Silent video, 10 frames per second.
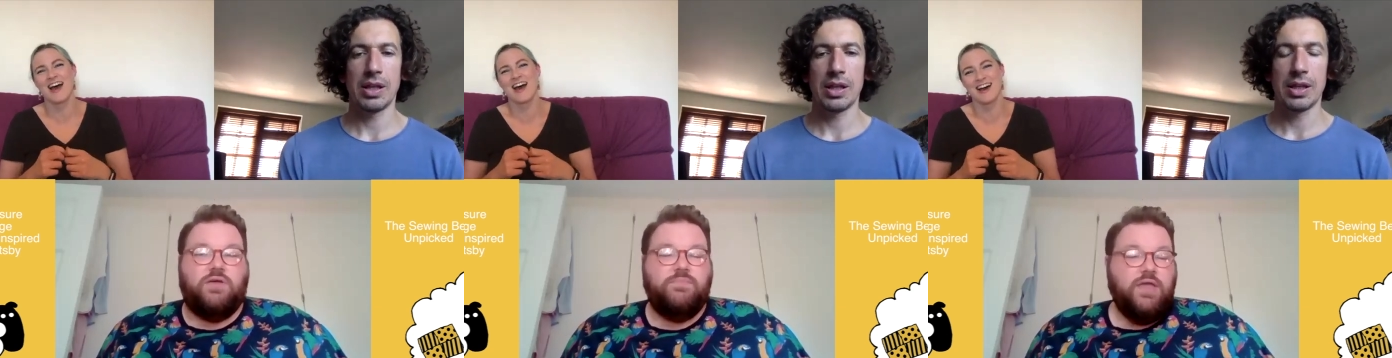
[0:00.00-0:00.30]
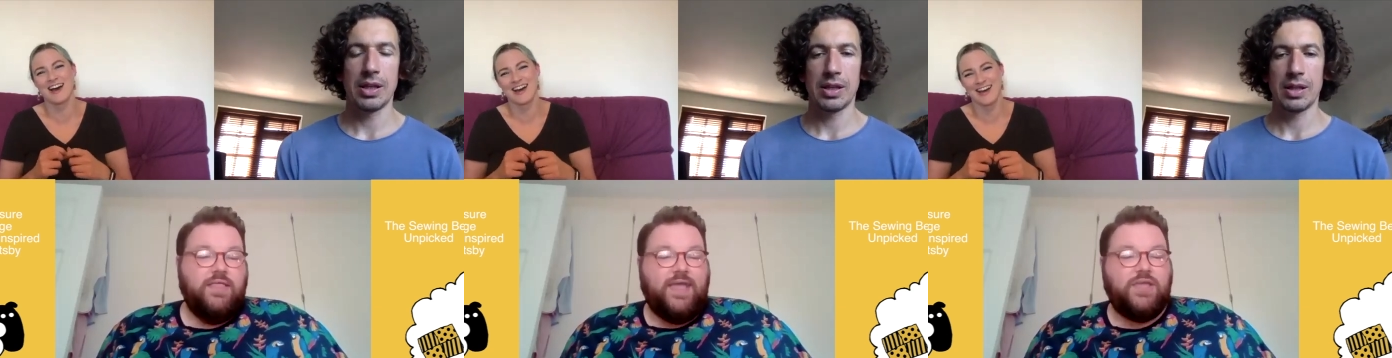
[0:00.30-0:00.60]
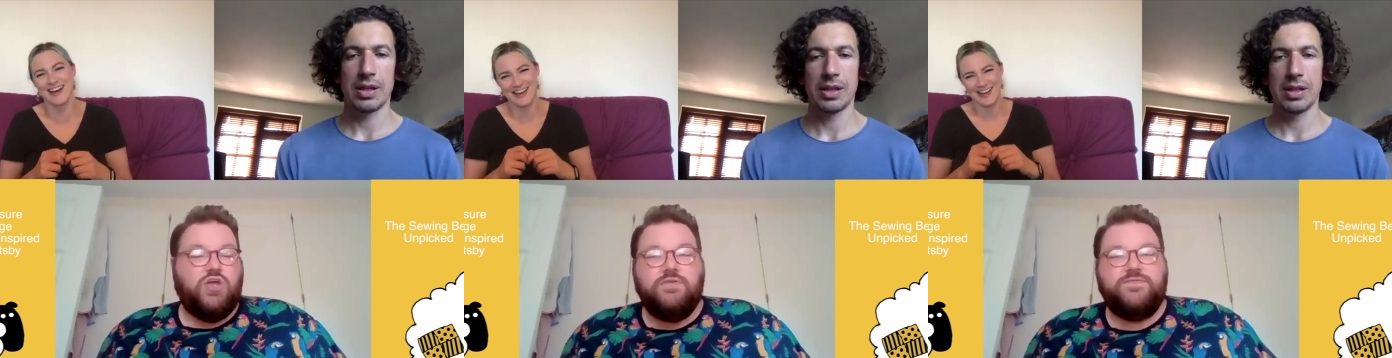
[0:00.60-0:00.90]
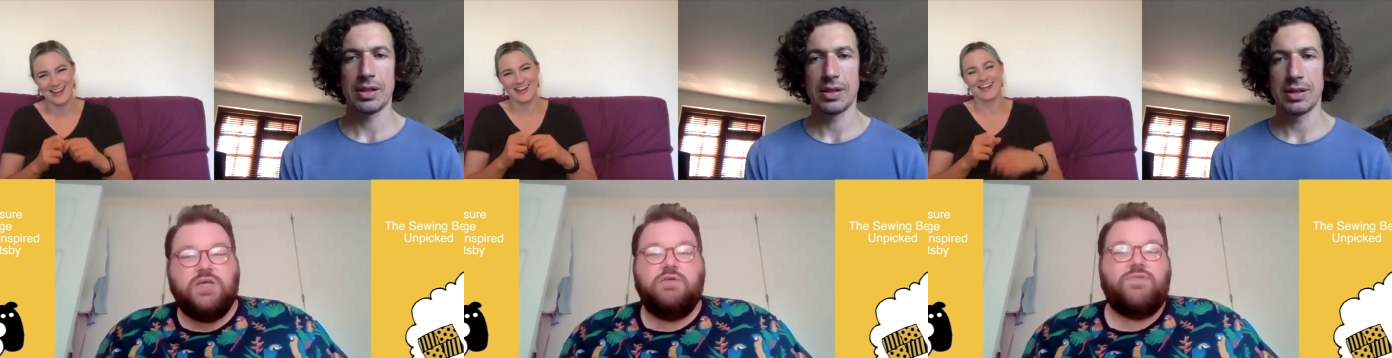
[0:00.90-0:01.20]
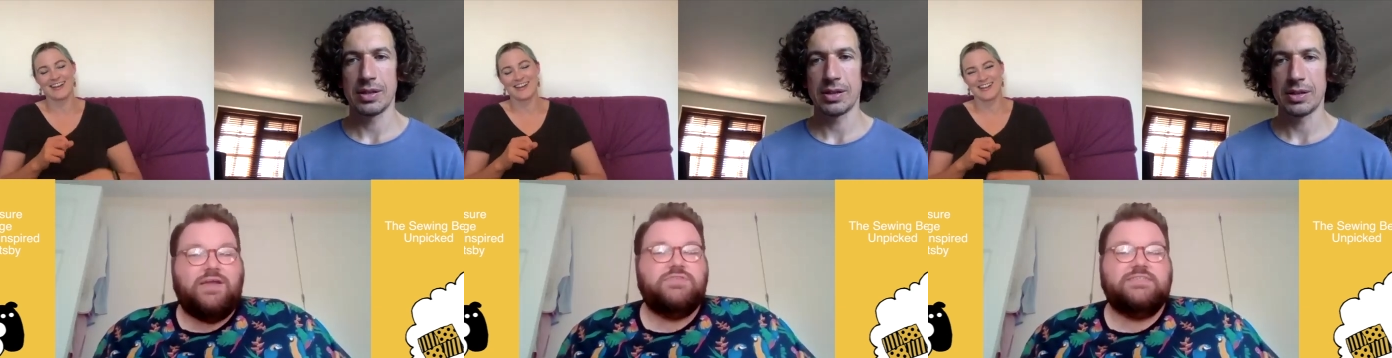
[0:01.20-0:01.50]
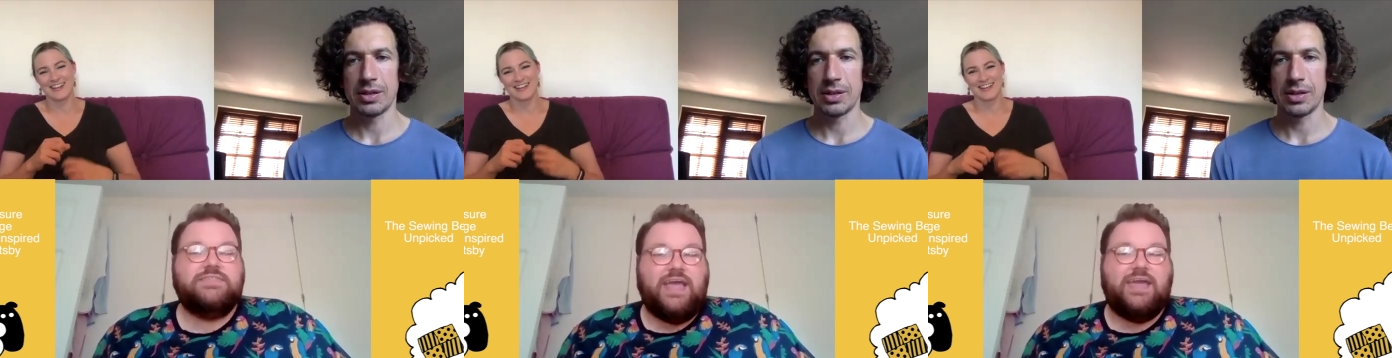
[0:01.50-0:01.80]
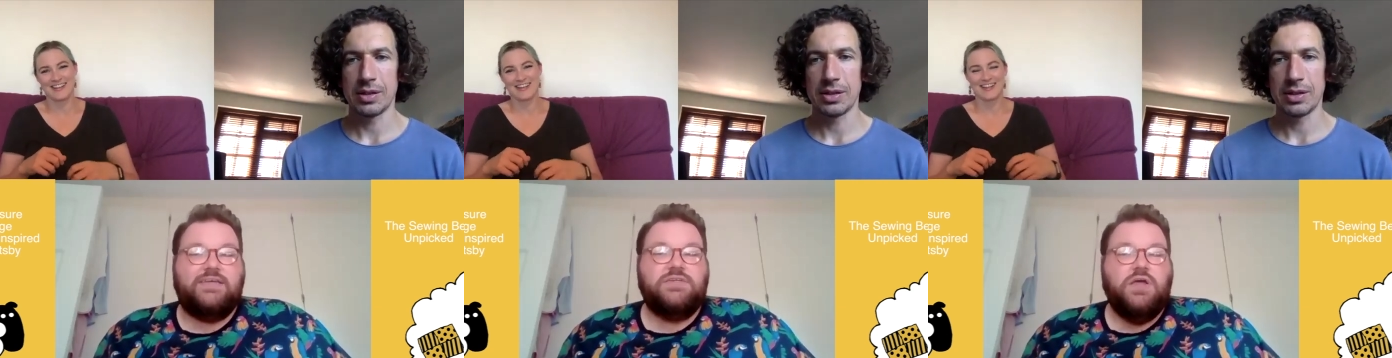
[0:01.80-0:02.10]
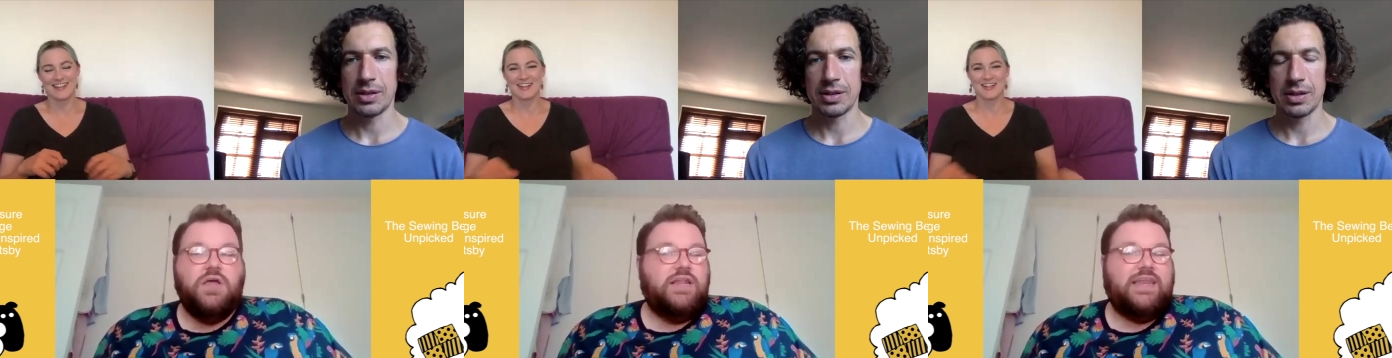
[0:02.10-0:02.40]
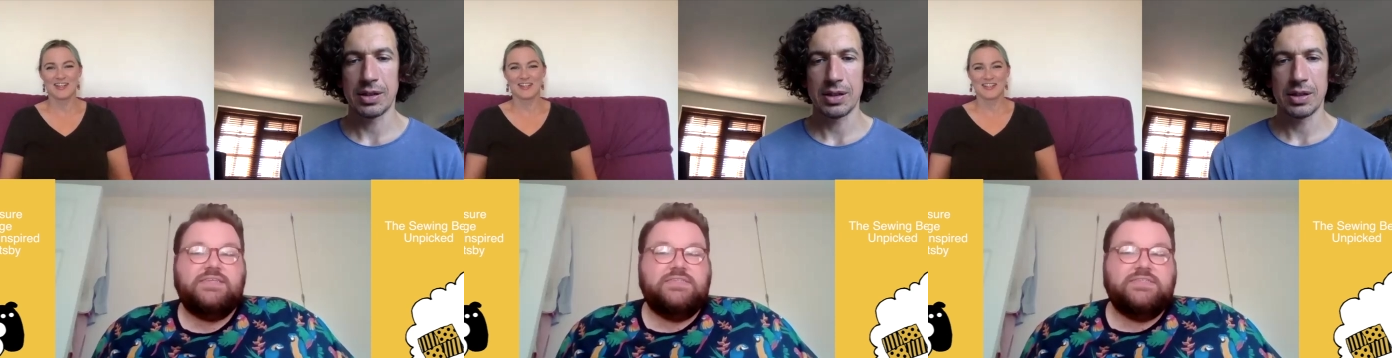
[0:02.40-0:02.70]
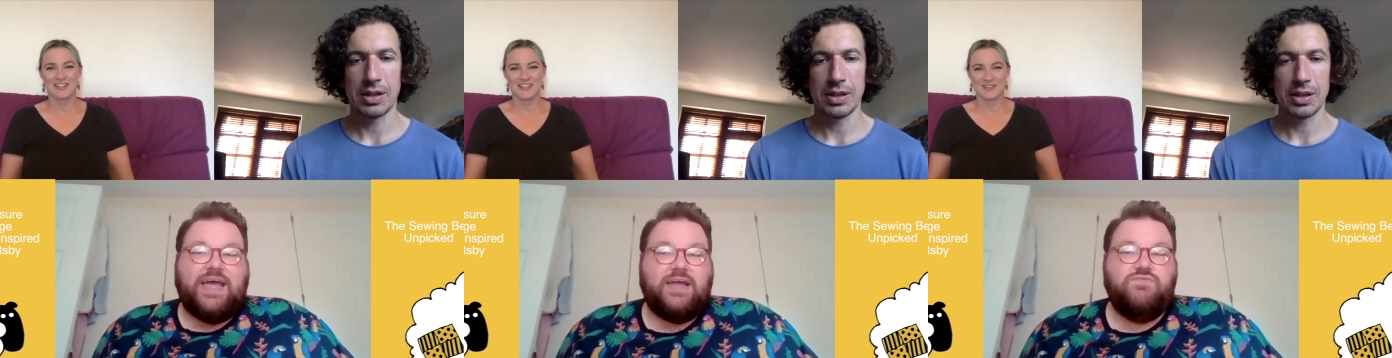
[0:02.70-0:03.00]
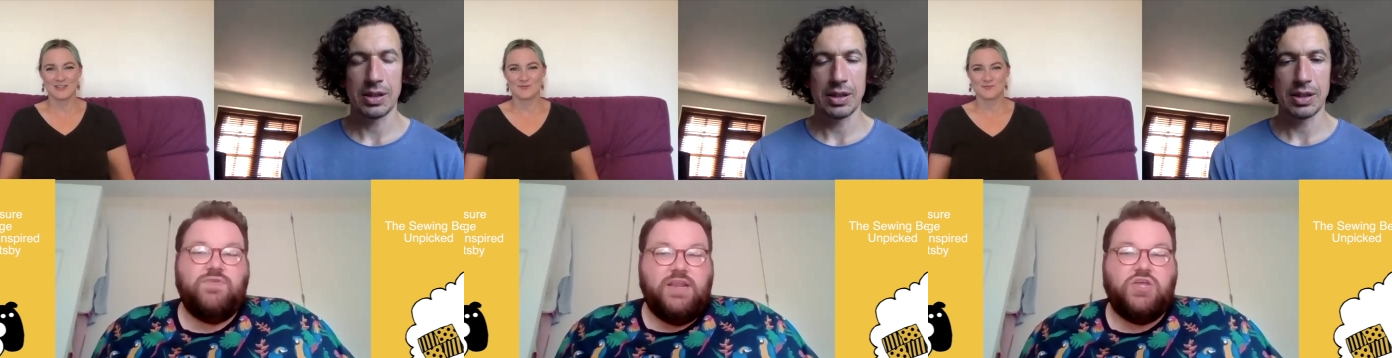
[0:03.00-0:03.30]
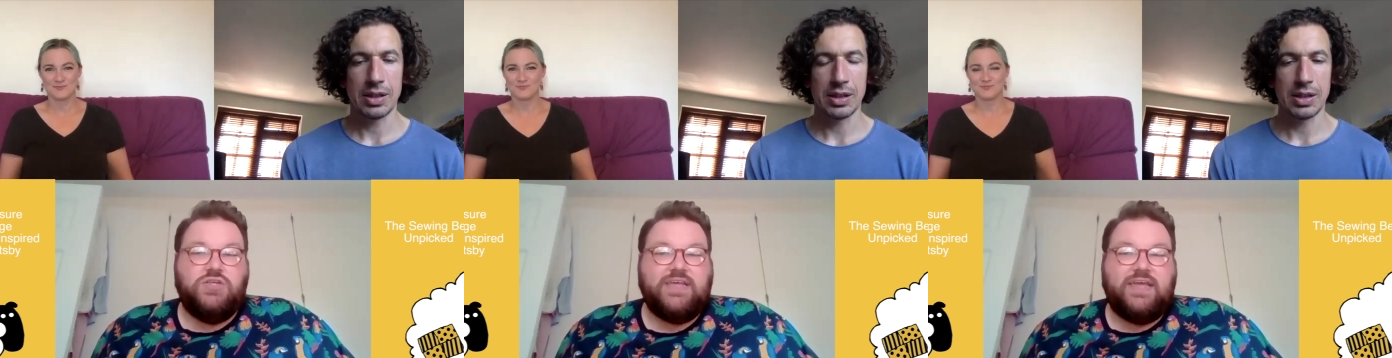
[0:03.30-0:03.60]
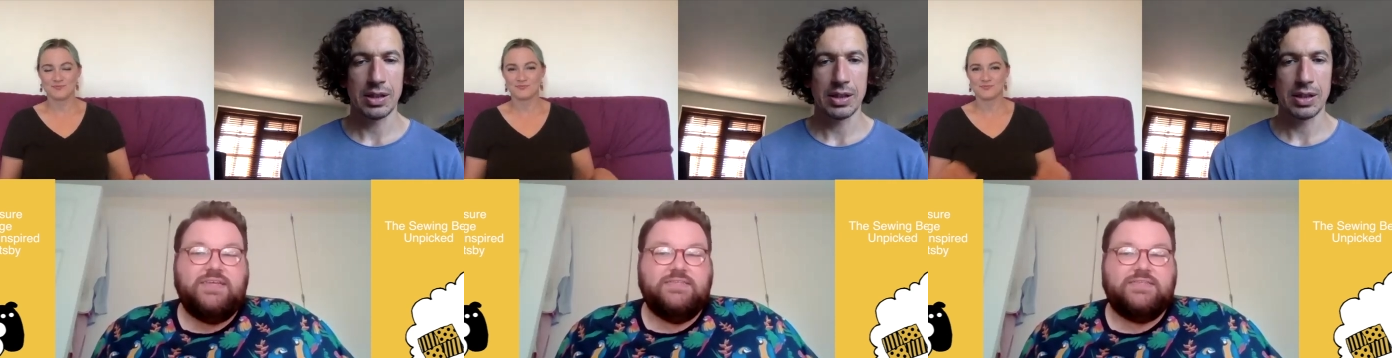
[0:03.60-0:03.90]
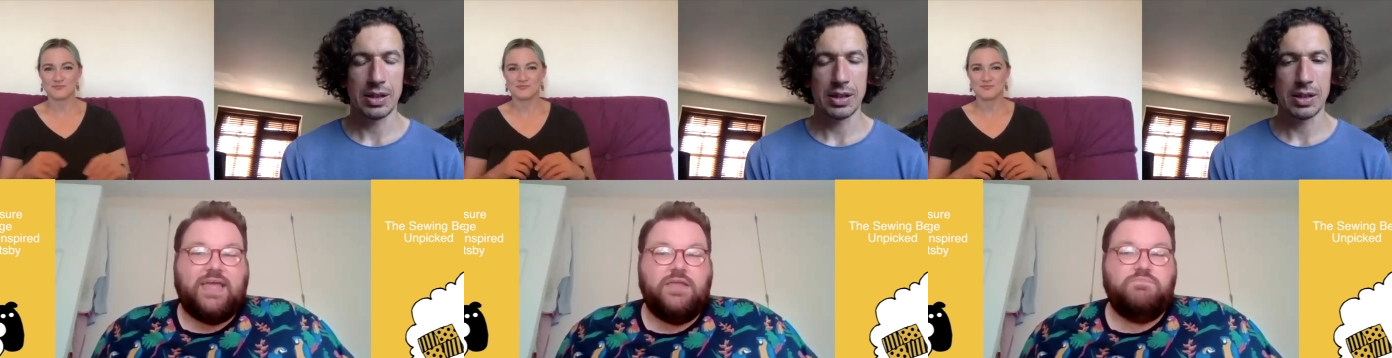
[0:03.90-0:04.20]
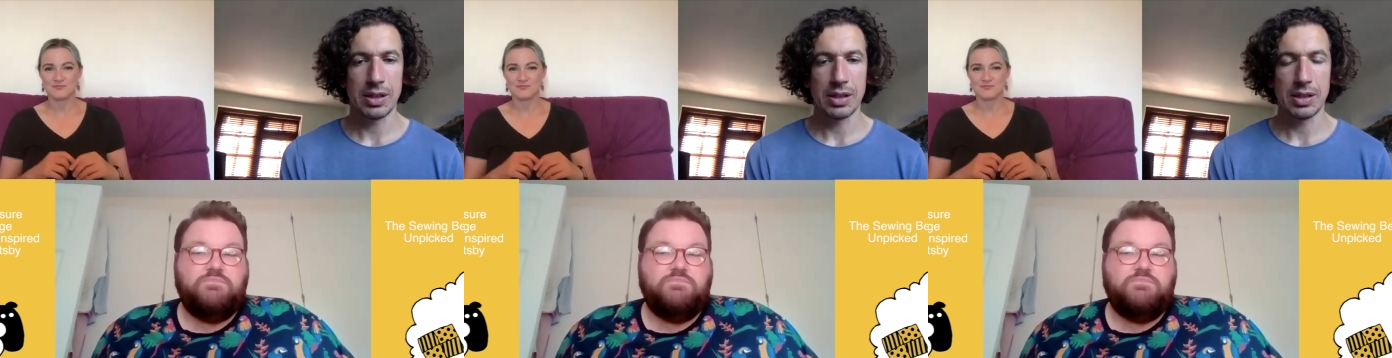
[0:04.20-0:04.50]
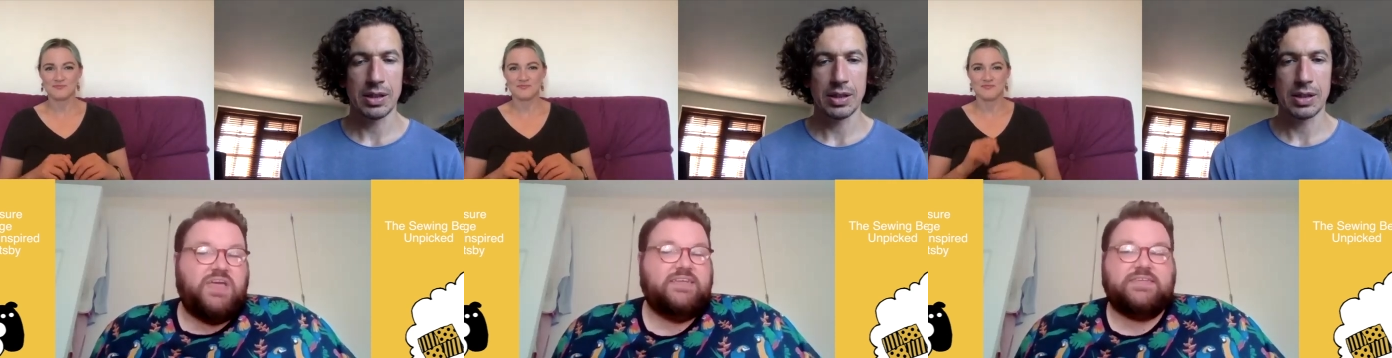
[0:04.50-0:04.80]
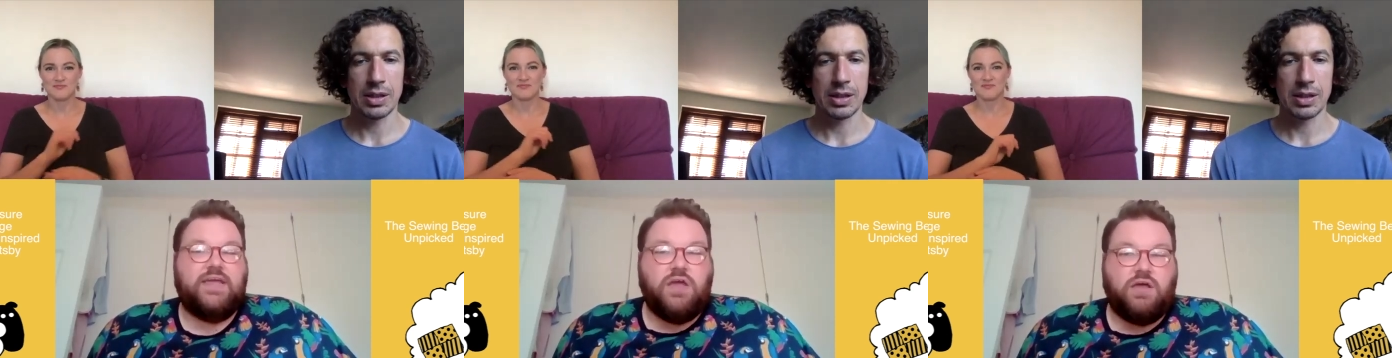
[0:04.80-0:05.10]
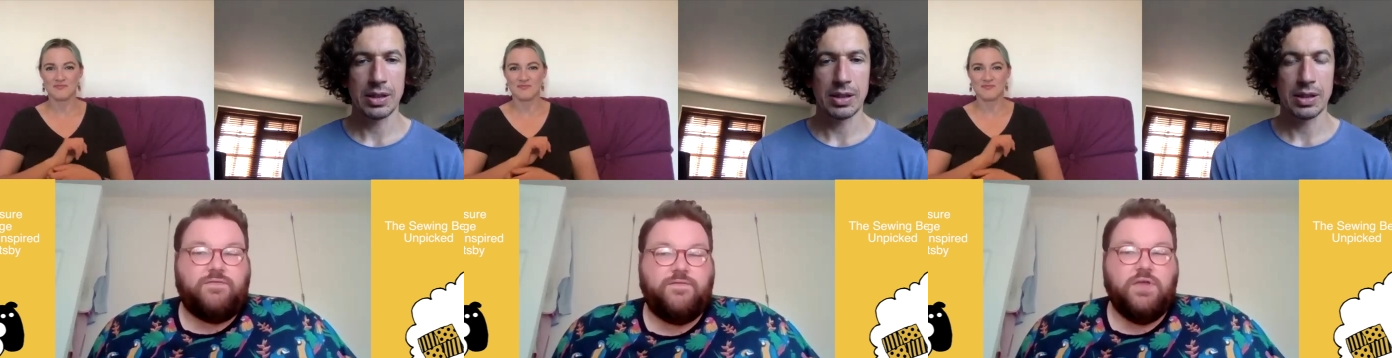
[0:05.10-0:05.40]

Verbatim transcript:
Speaker 1: They could have turned around and said, "Liz has had a really good day today, but is it enough?"